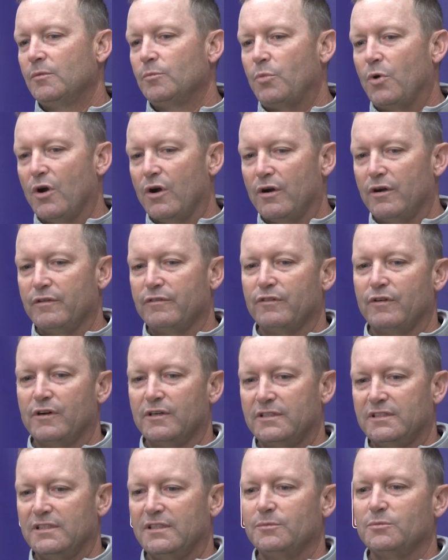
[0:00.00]
part of
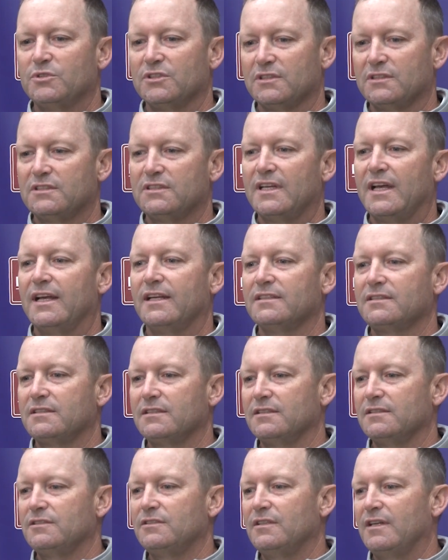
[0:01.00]
our team's success
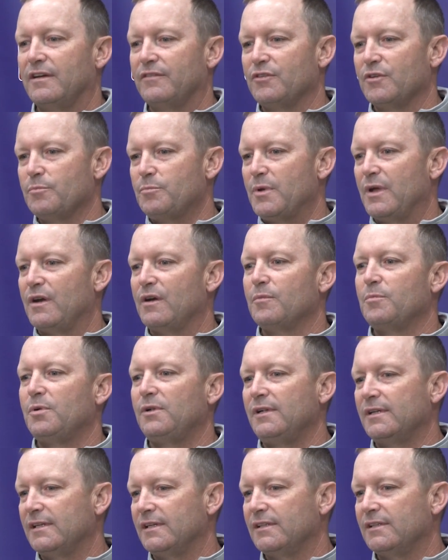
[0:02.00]
is you have your better
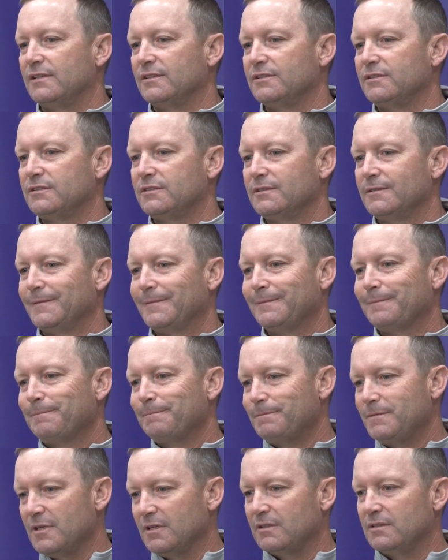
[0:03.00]
players,
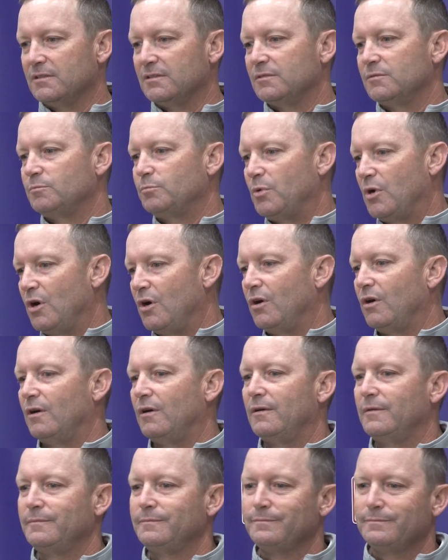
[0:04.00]
Dylan,
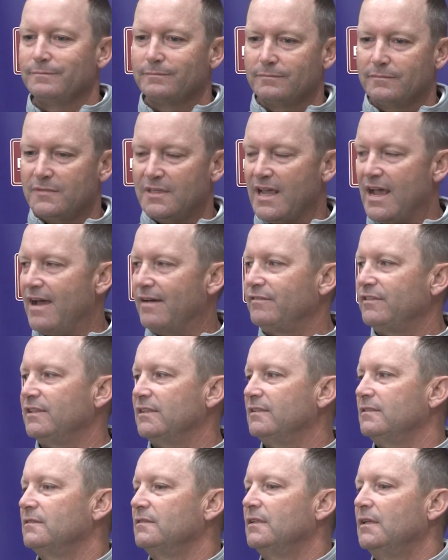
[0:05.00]
Paul,
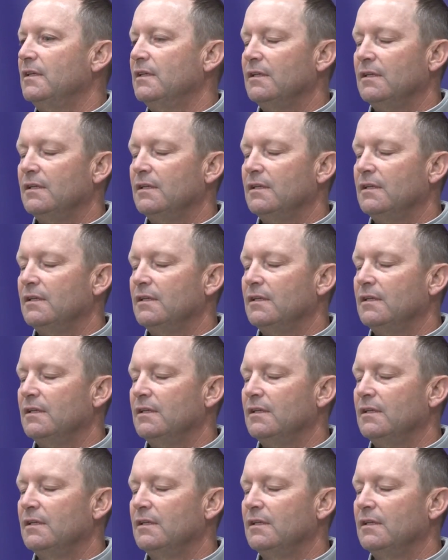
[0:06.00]
Gavin,